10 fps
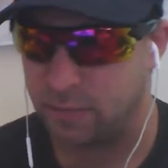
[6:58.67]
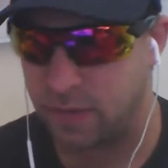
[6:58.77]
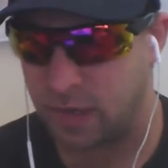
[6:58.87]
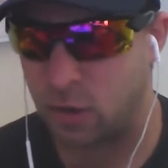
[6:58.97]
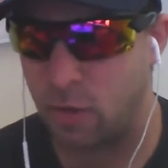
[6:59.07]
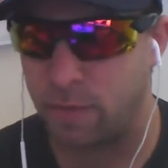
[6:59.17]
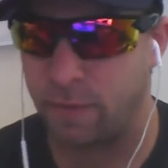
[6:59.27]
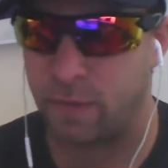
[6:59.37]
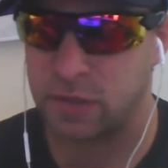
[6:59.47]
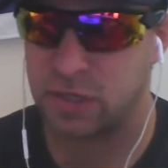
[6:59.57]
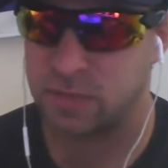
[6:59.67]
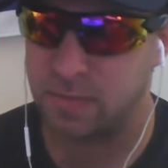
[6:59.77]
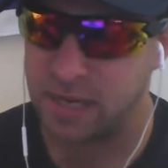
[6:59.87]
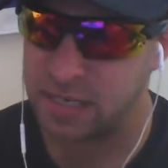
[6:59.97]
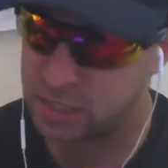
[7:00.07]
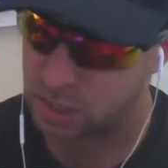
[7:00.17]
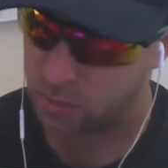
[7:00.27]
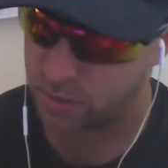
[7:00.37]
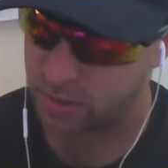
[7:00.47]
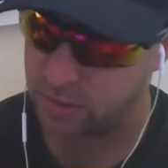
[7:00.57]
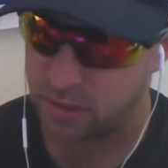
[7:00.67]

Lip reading: Vancouver versus Minnesota.